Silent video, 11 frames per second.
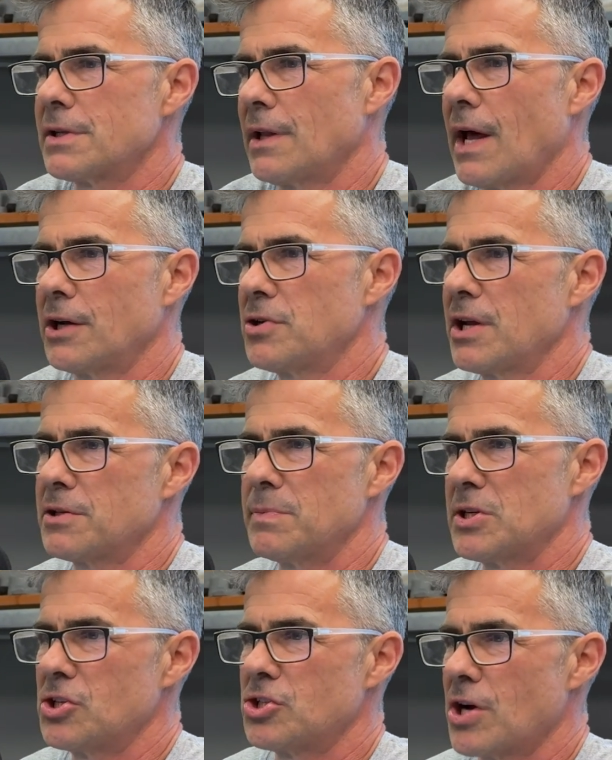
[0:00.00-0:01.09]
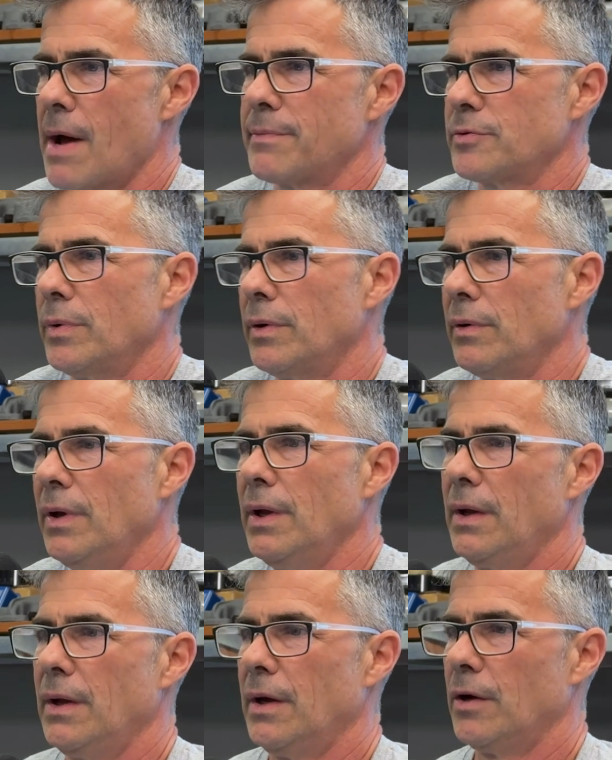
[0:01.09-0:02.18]
A lot of transmission shops will
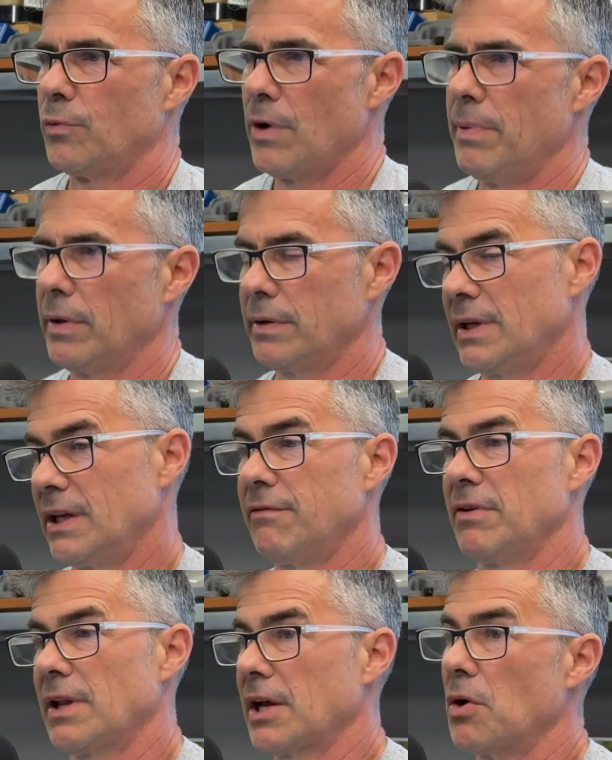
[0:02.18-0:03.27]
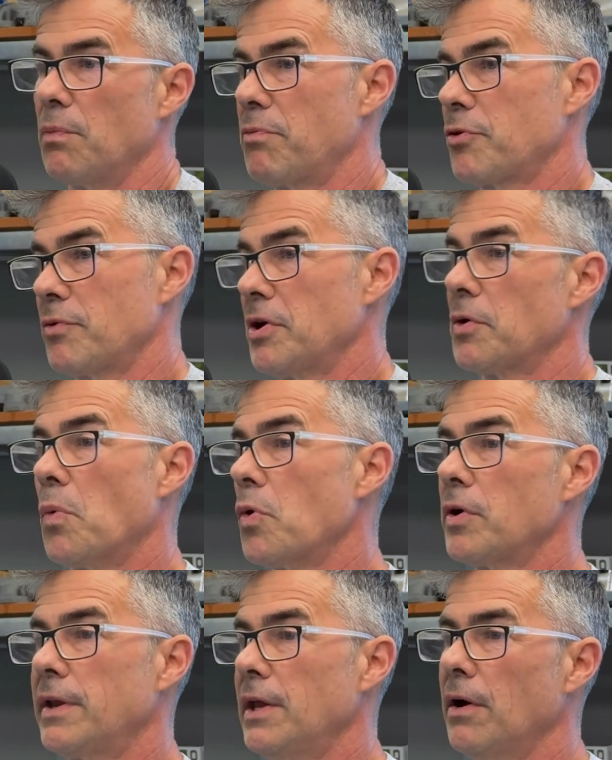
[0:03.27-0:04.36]
rebuild it and give you like a 3-year
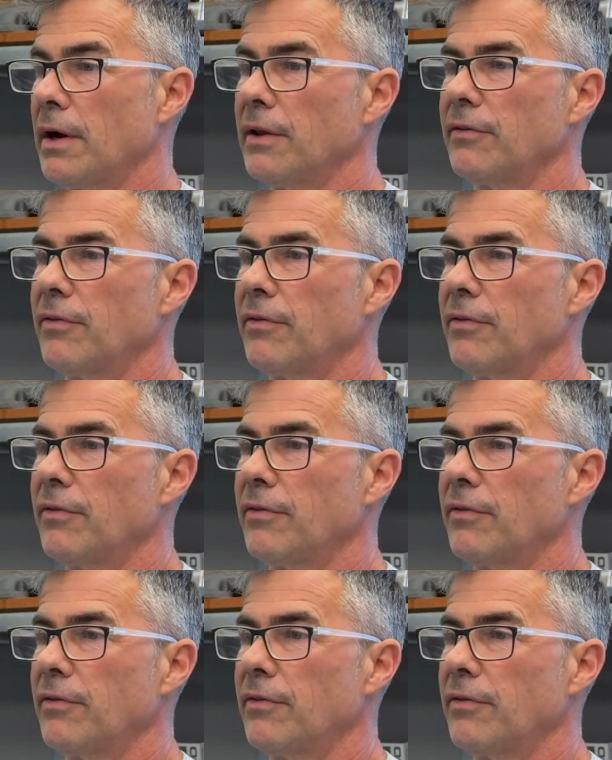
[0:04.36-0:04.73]
warranty on it.